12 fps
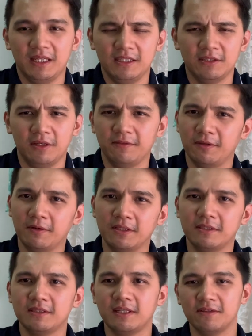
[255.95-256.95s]
So if you want
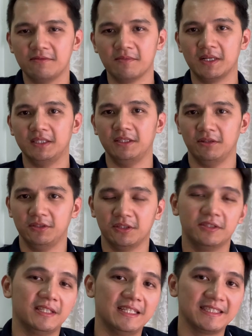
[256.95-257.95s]
to save money on
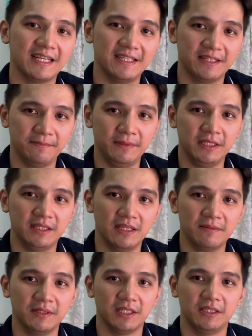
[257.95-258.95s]
your Nankai Rapi:t
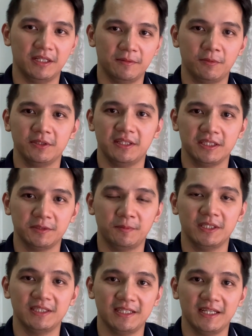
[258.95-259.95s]
Limited Airport
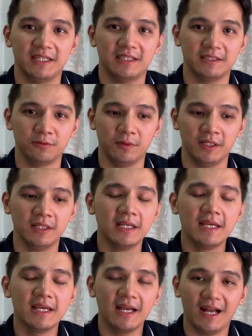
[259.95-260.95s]
Express ticket as well,
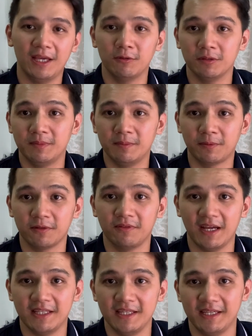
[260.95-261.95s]
I will be
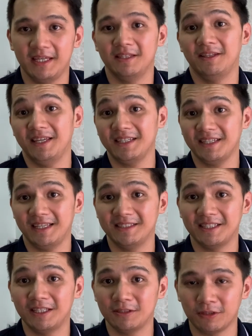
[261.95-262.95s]
providing a link in
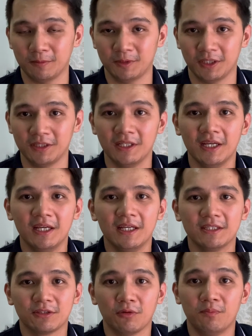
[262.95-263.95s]
the description.
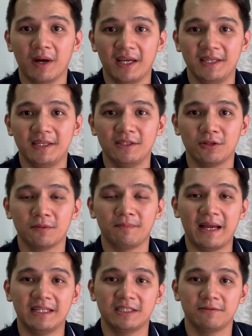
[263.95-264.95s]
So buying your
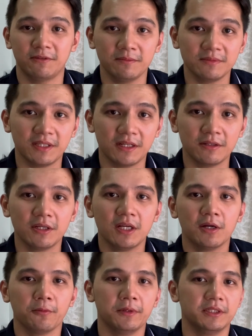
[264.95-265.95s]
pass from there
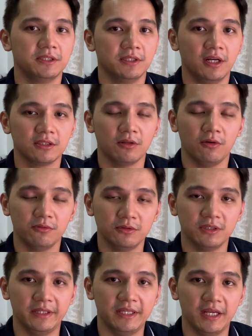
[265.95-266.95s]
will not
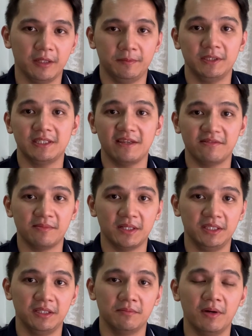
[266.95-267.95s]
only help you save
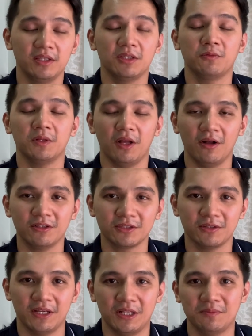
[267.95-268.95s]
money, but it will
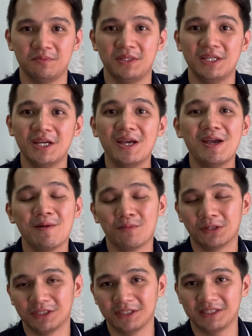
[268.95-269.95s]
also help me
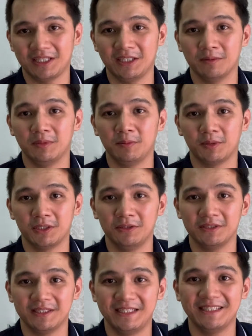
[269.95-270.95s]
more sustainably
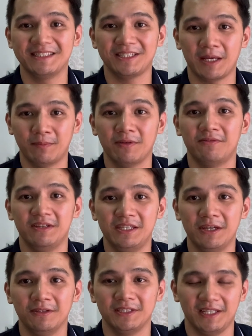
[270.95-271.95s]
produce this type of
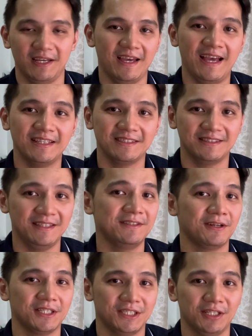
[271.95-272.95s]
videos as these
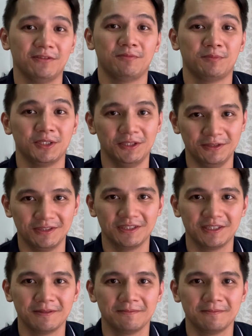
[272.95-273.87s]
are self-produced.